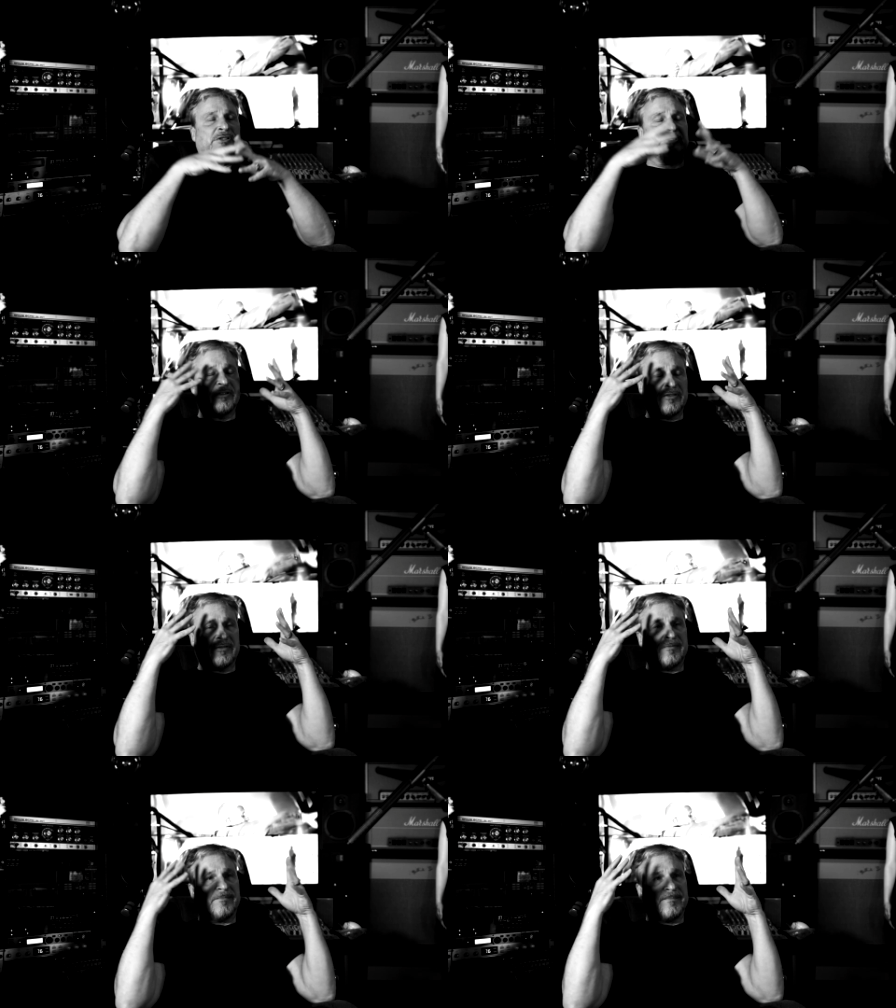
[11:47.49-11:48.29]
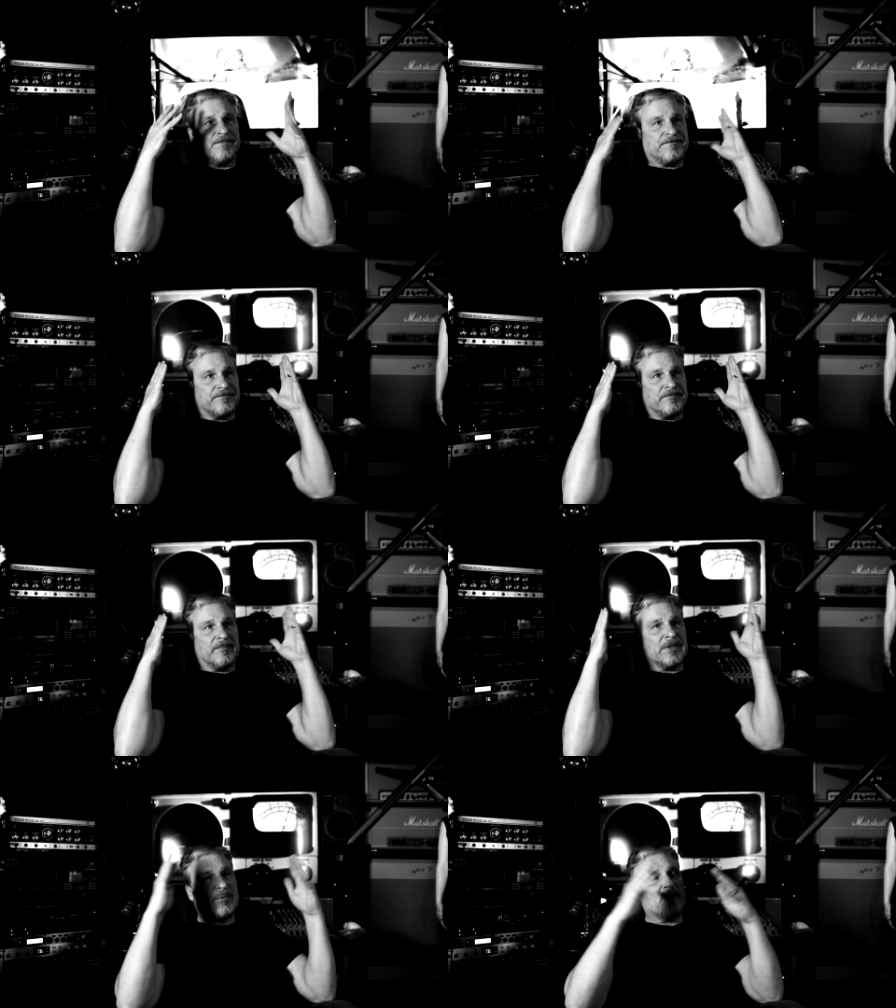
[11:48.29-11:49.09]
which is,
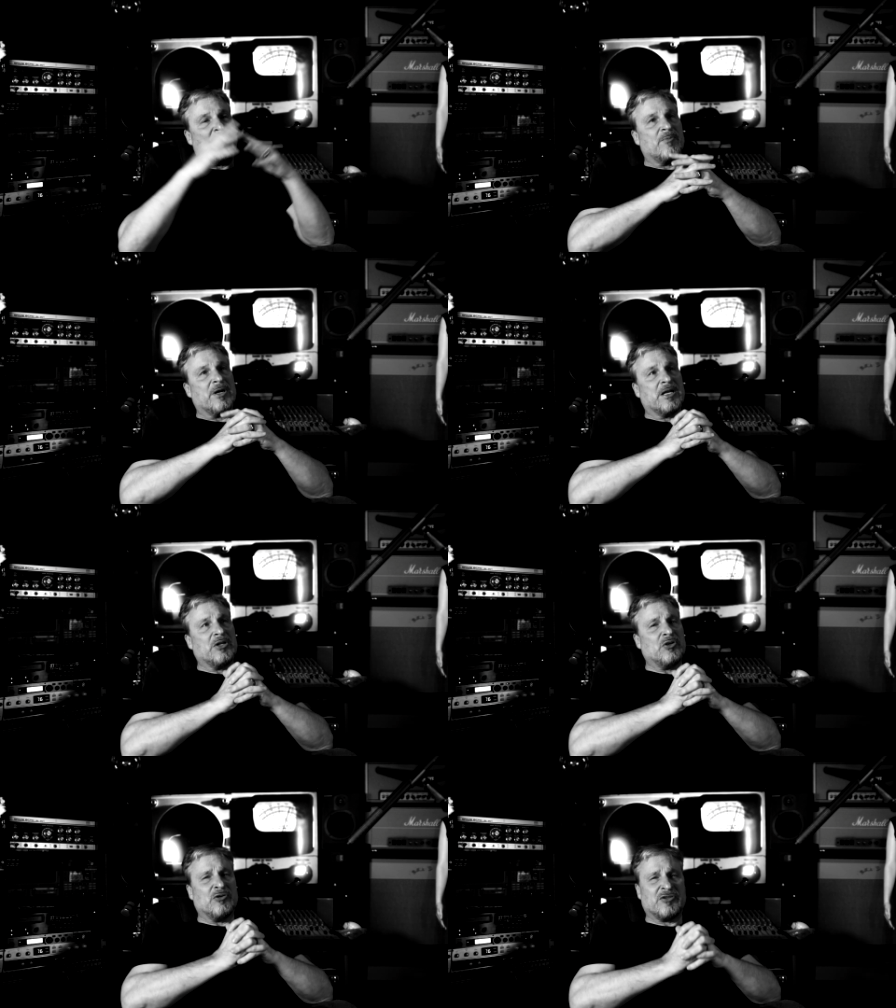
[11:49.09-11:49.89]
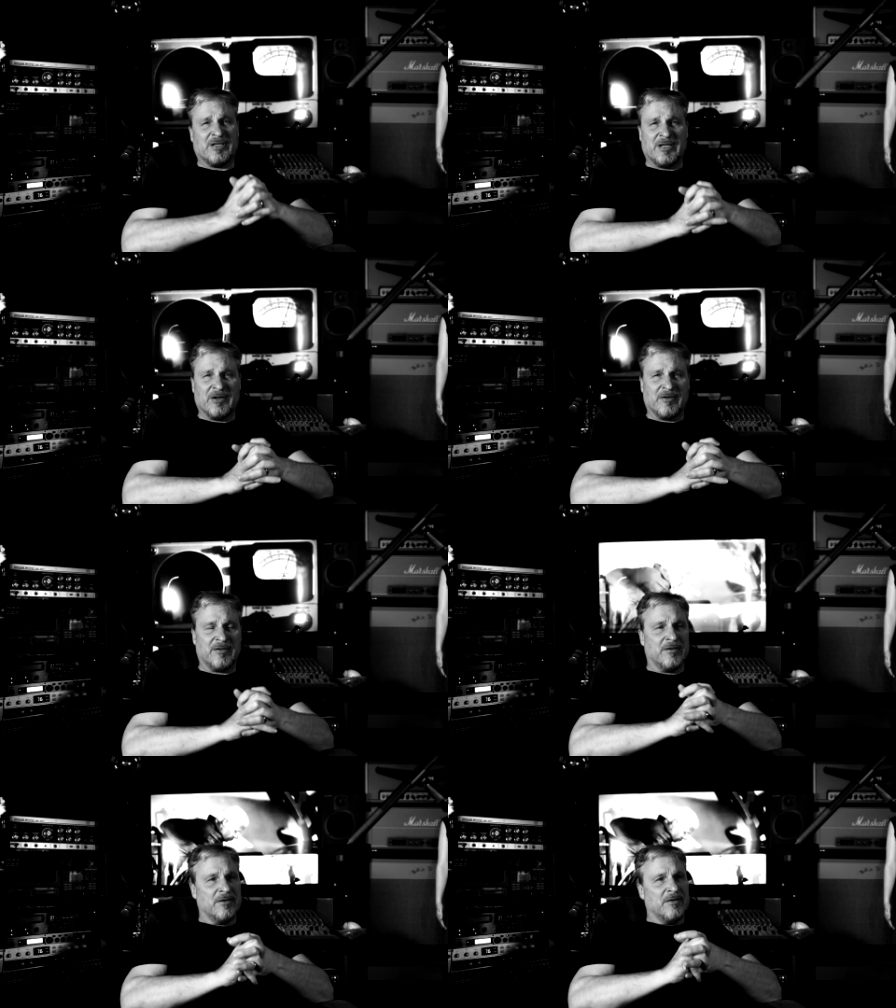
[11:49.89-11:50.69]
but what am I going to do? Sit here
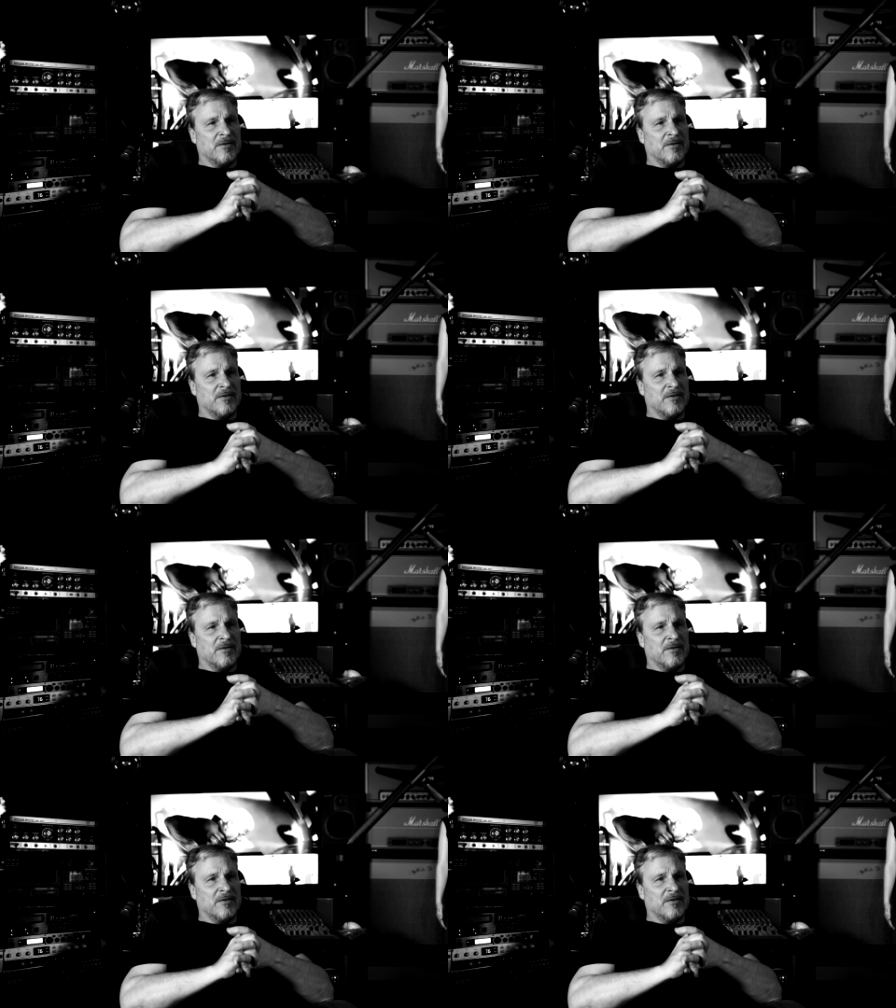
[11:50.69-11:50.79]
and.